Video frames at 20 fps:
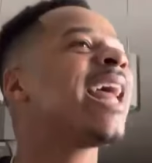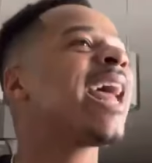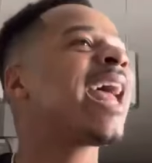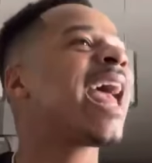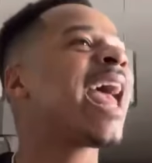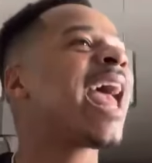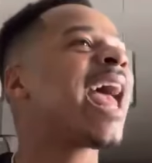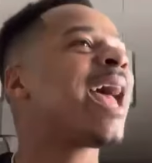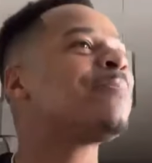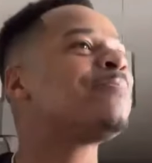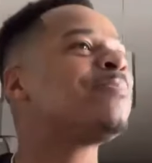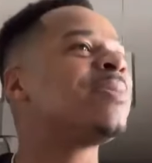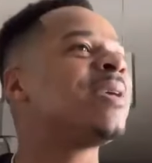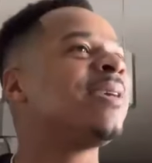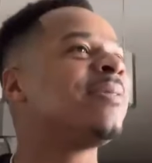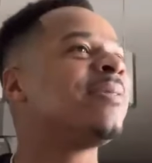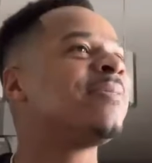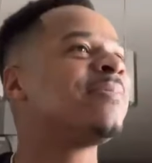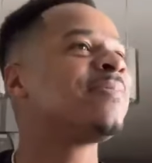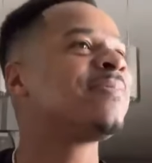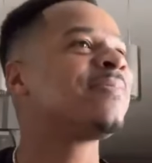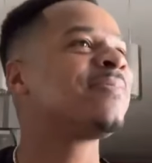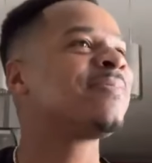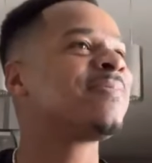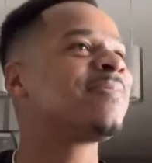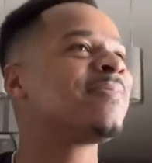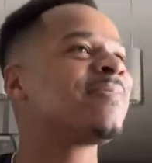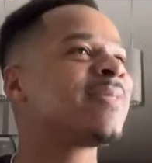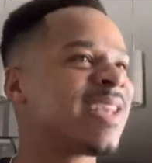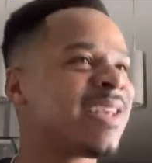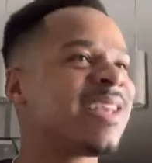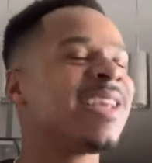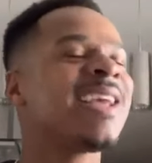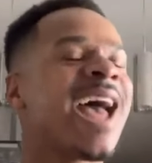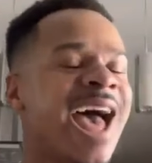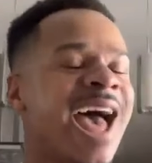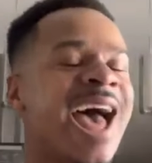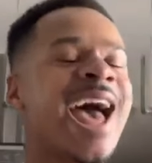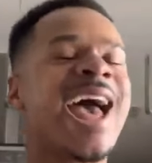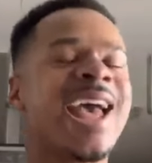that happy.
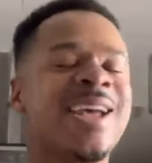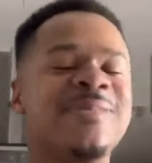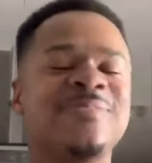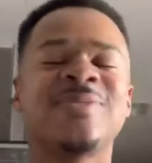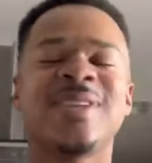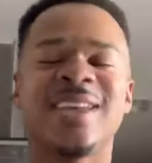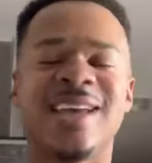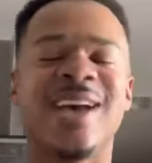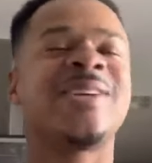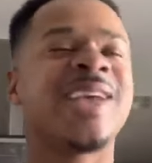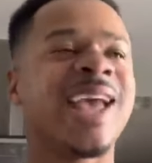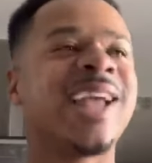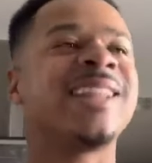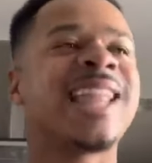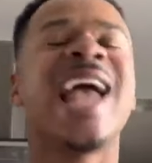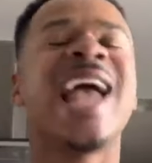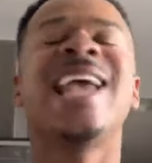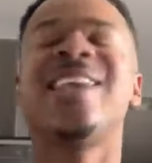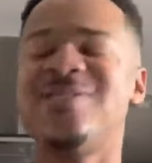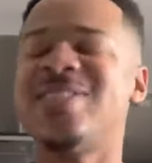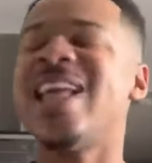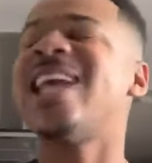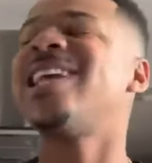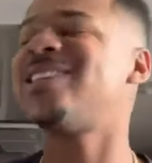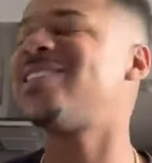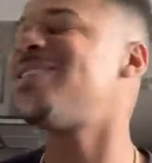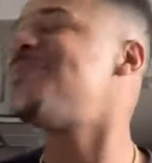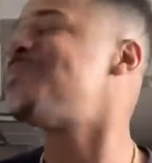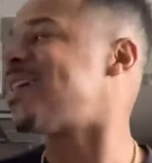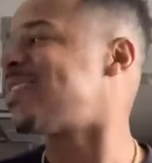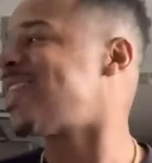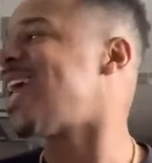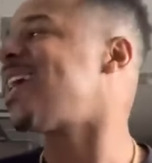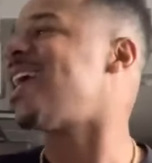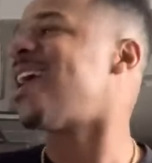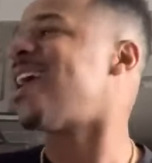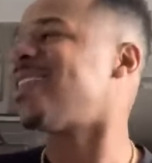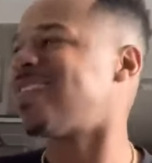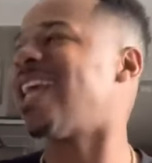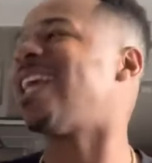All right. Okay. Thank you. Thank you so much. Thank
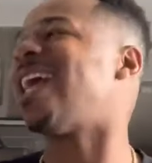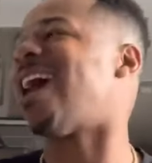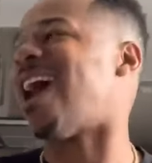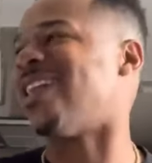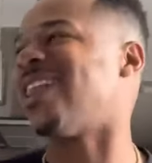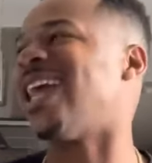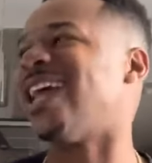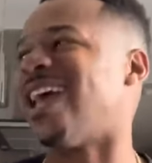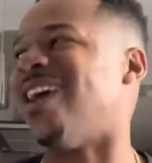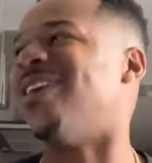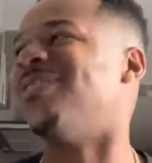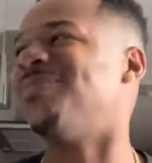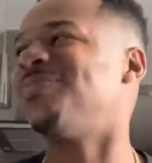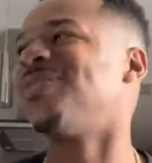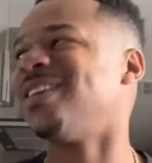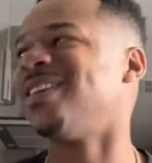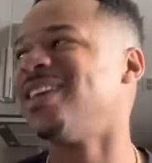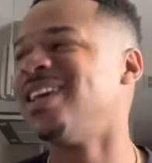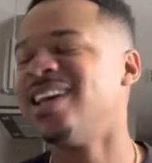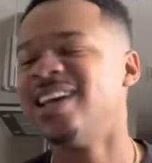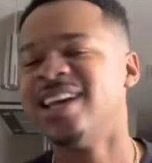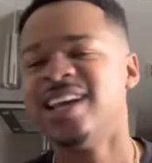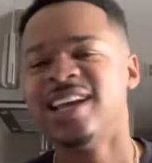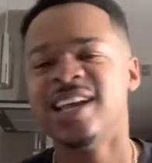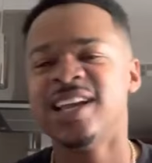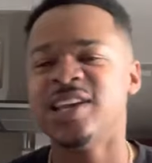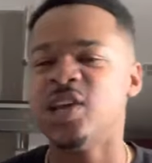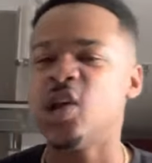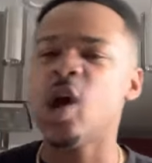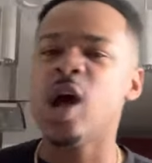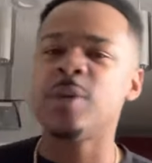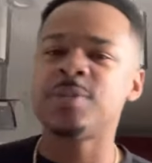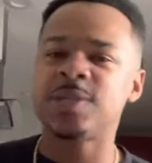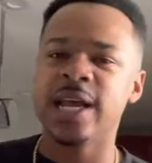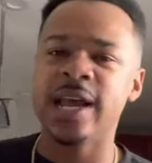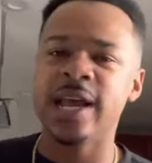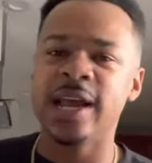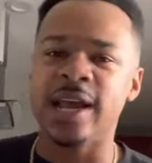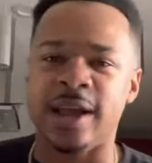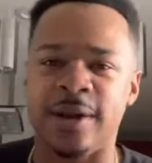y'all. Thank y'all. Thank y'all. You know what I'm
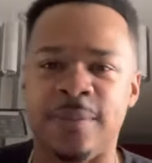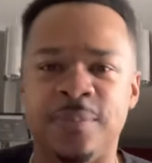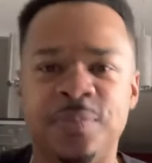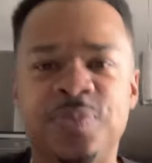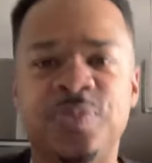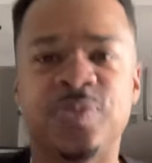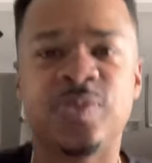saying?